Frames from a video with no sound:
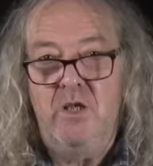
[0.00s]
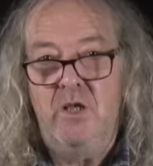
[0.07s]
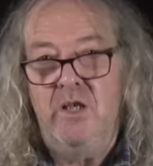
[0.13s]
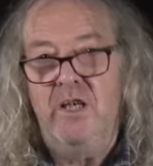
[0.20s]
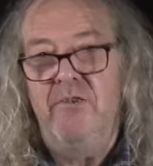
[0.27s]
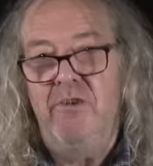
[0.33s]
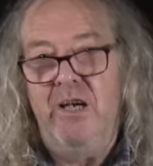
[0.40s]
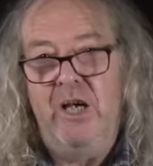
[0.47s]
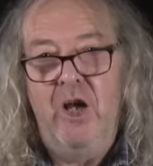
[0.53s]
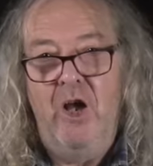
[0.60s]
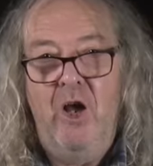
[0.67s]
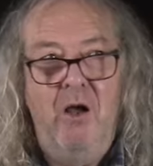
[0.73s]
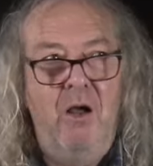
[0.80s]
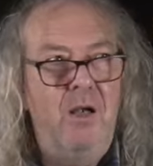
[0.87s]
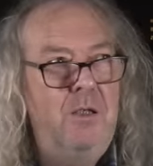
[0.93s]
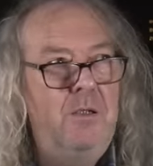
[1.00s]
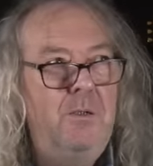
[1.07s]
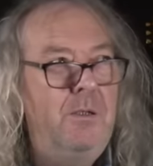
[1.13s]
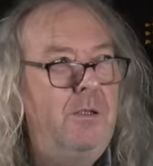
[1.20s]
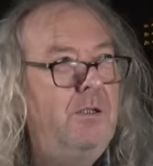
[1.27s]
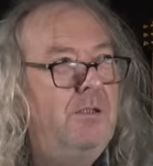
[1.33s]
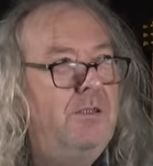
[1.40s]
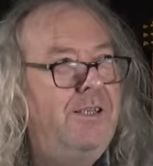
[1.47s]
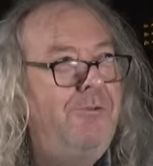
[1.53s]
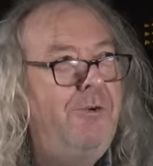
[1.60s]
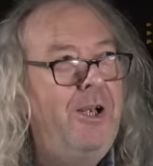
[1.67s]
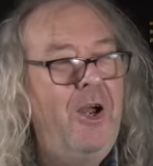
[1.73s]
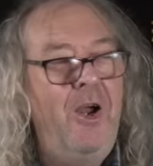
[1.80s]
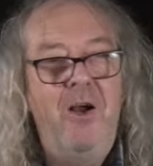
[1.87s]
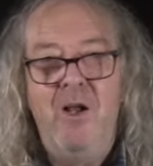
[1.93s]
de rigueur,
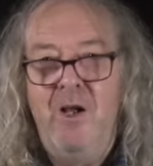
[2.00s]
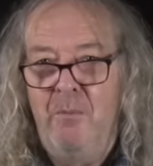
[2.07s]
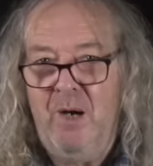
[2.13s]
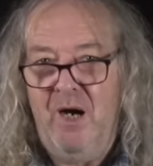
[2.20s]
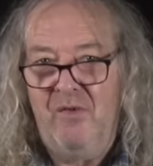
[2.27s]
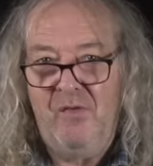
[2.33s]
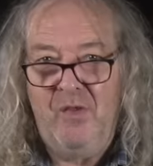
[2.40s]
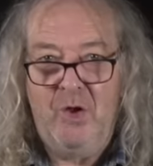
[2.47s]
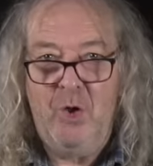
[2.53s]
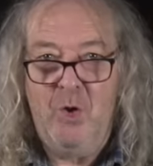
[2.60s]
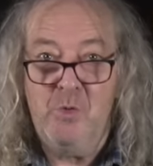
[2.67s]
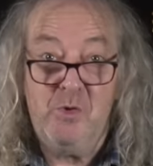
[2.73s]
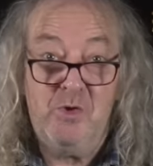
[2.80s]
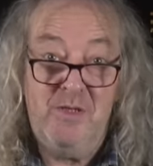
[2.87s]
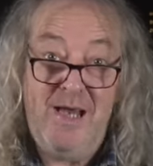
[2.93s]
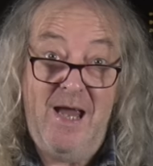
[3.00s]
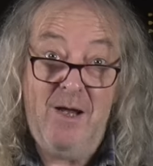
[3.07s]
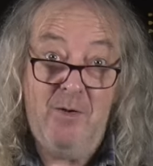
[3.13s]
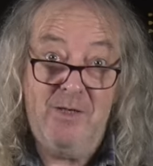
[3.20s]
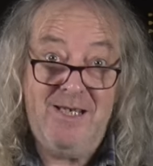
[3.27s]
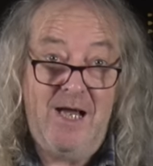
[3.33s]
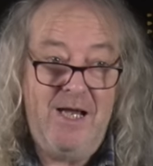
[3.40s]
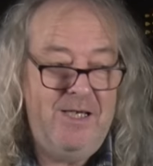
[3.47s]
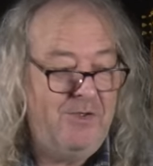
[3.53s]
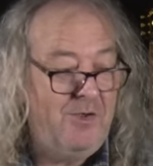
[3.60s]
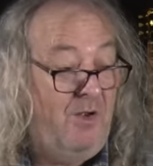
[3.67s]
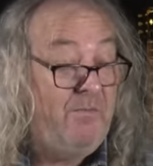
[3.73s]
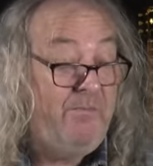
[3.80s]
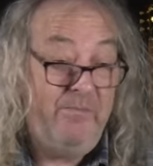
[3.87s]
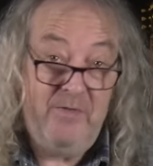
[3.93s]
par for the course nowadays
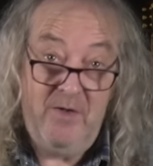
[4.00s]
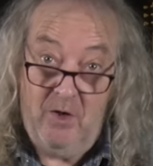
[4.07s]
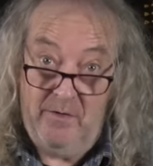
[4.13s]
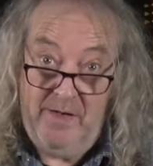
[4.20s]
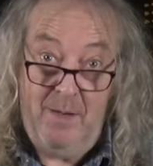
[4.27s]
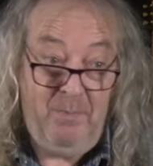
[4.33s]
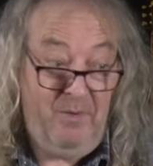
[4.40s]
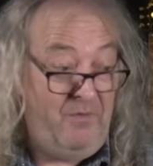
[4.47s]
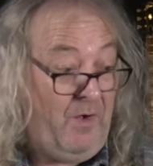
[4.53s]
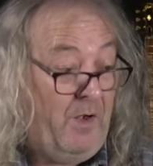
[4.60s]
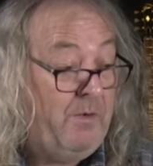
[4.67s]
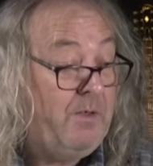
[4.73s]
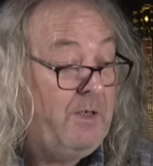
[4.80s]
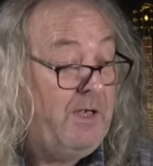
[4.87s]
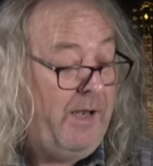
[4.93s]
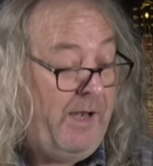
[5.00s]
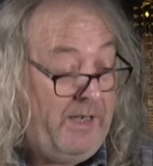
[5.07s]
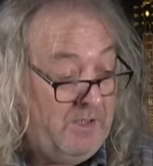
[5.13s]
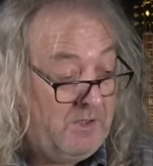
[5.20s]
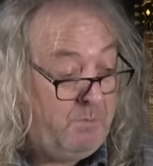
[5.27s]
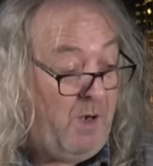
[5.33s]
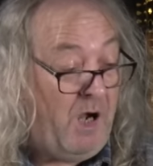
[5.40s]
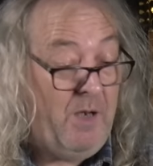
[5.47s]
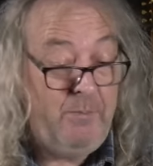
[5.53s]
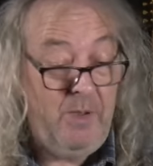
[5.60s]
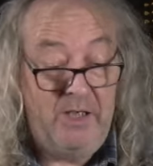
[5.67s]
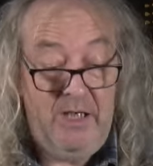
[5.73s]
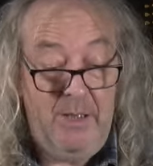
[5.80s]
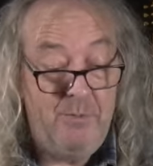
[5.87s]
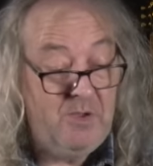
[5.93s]
on Epiphone. Inspired
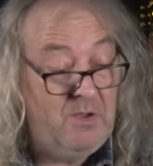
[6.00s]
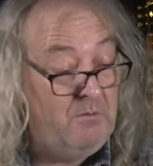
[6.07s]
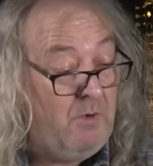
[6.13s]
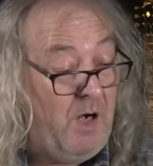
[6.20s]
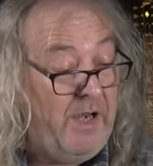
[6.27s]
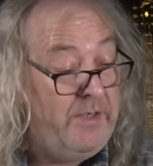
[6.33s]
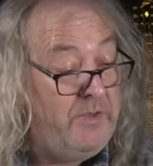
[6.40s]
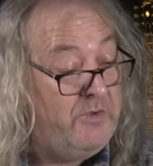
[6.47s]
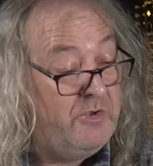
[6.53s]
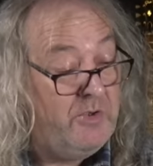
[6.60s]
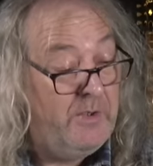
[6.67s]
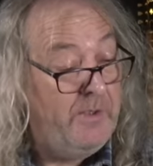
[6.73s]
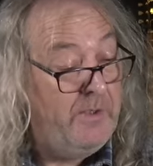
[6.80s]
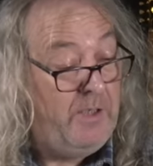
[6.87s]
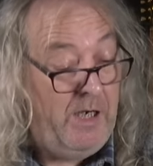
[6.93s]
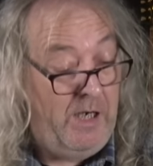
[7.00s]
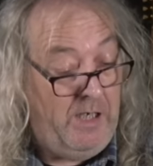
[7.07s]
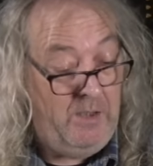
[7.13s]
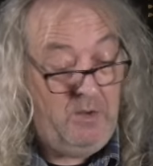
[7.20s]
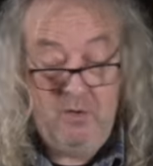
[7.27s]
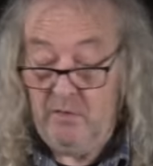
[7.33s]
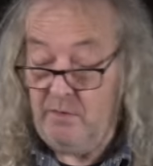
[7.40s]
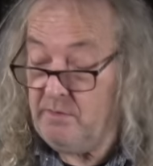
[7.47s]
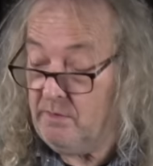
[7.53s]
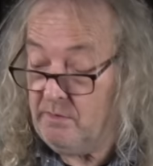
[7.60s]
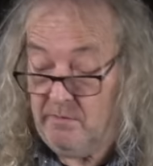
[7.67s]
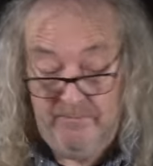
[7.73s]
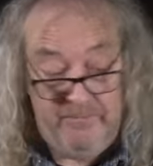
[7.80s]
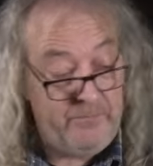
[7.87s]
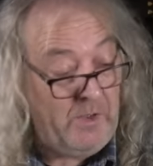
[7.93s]
by Gibson range, it looks
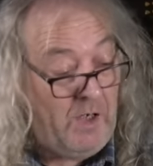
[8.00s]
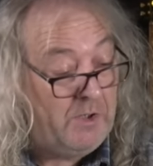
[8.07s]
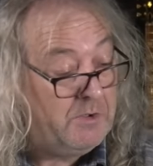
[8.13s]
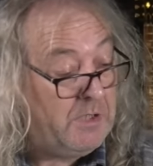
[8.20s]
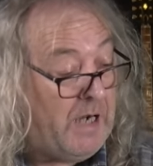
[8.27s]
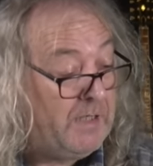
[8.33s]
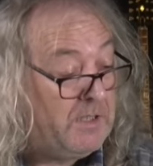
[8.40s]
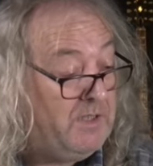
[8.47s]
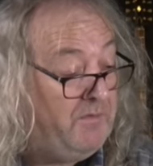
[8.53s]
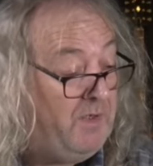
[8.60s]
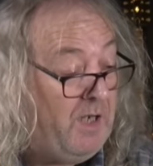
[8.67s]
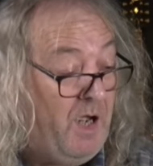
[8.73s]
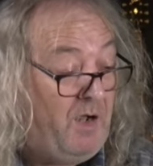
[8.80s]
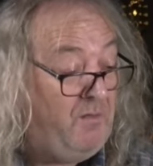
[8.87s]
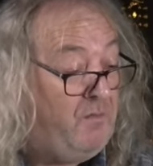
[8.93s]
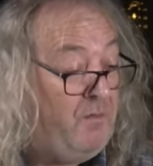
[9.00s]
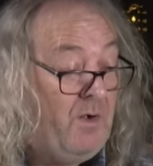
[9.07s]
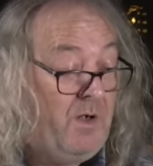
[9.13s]
attractive enough.